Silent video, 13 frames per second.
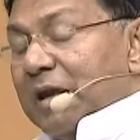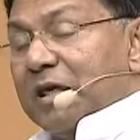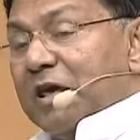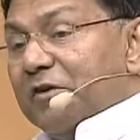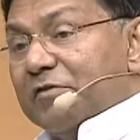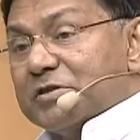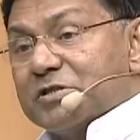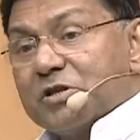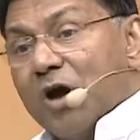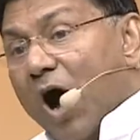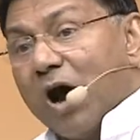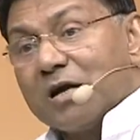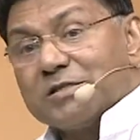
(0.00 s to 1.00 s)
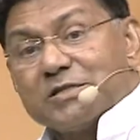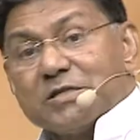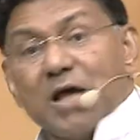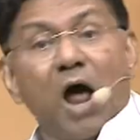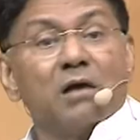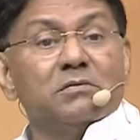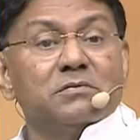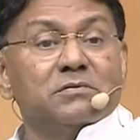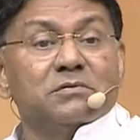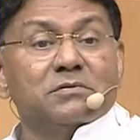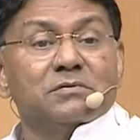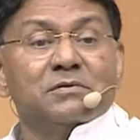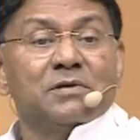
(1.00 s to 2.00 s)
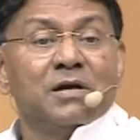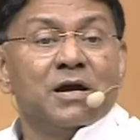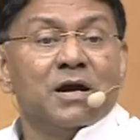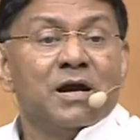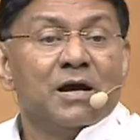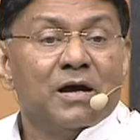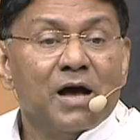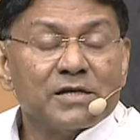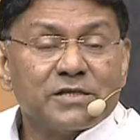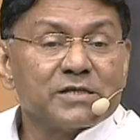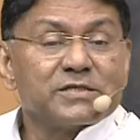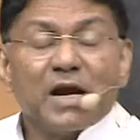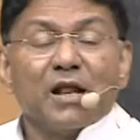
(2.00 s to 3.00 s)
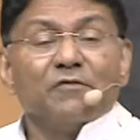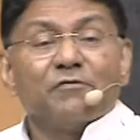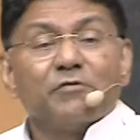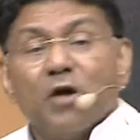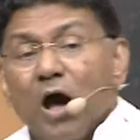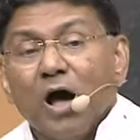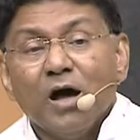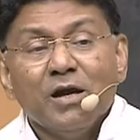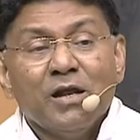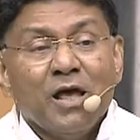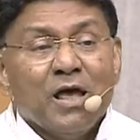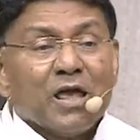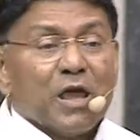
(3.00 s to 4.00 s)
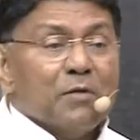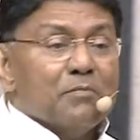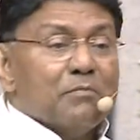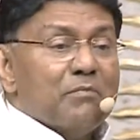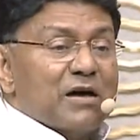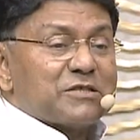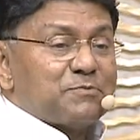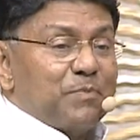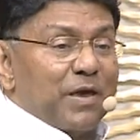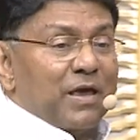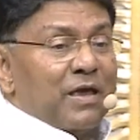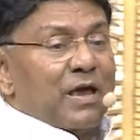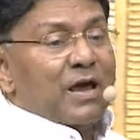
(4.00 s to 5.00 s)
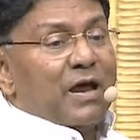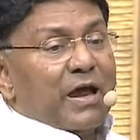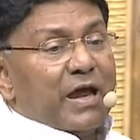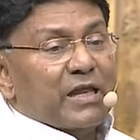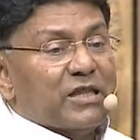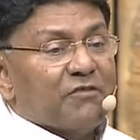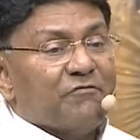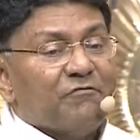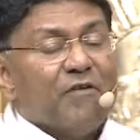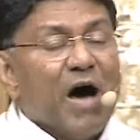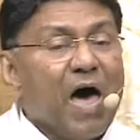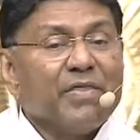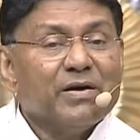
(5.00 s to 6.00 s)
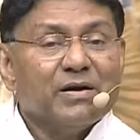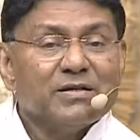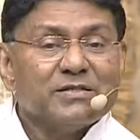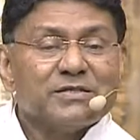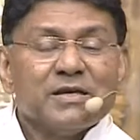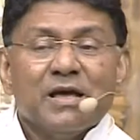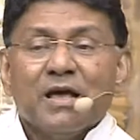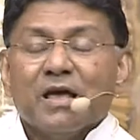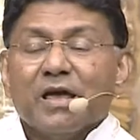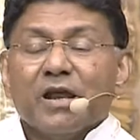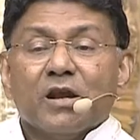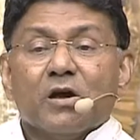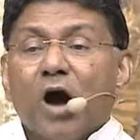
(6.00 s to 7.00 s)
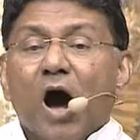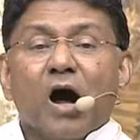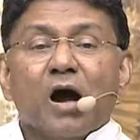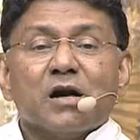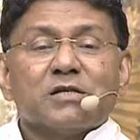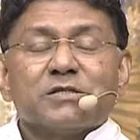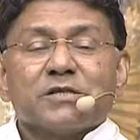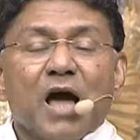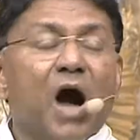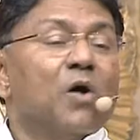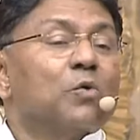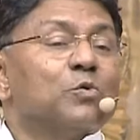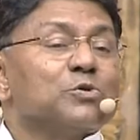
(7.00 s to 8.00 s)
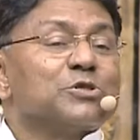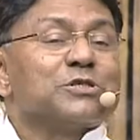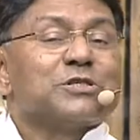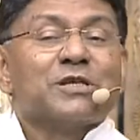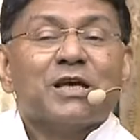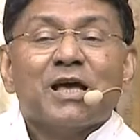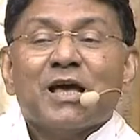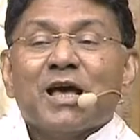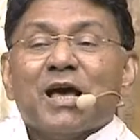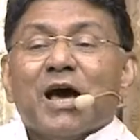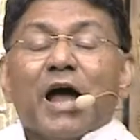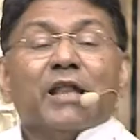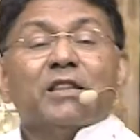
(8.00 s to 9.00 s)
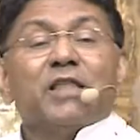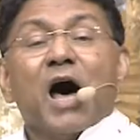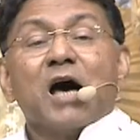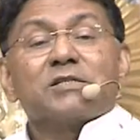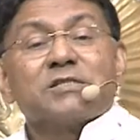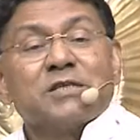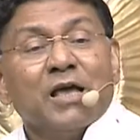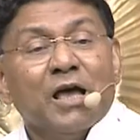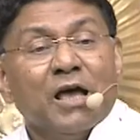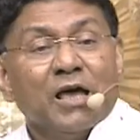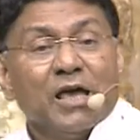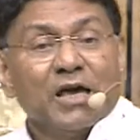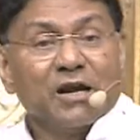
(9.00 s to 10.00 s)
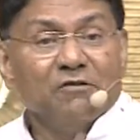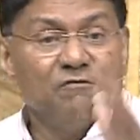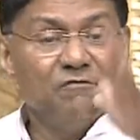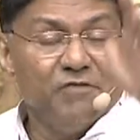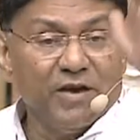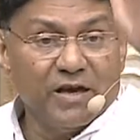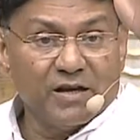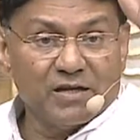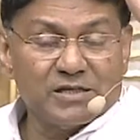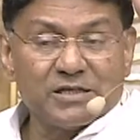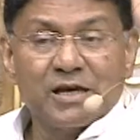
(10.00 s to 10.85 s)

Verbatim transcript: he was God's son. As the Son of God, he must be in the Father's, in God's house. And thus, he revealed